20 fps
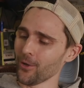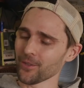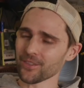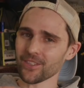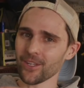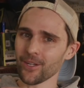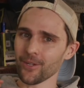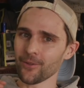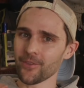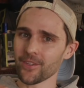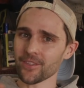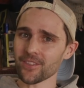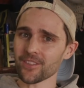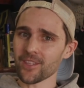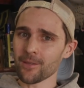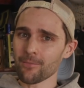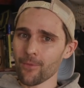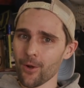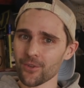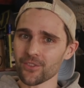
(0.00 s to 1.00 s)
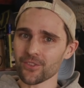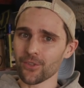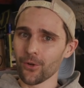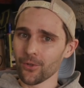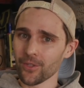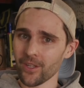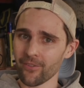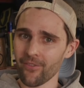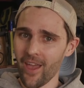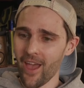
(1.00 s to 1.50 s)
Also, this is the most
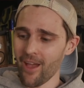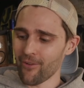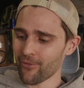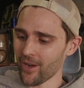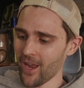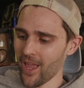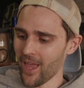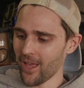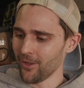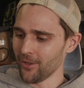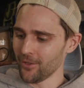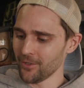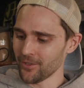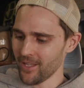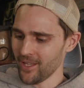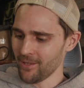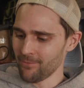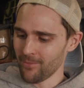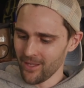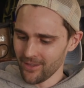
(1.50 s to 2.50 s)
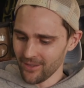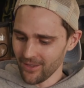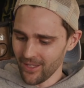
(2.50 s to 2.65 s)
gold I've ever held in my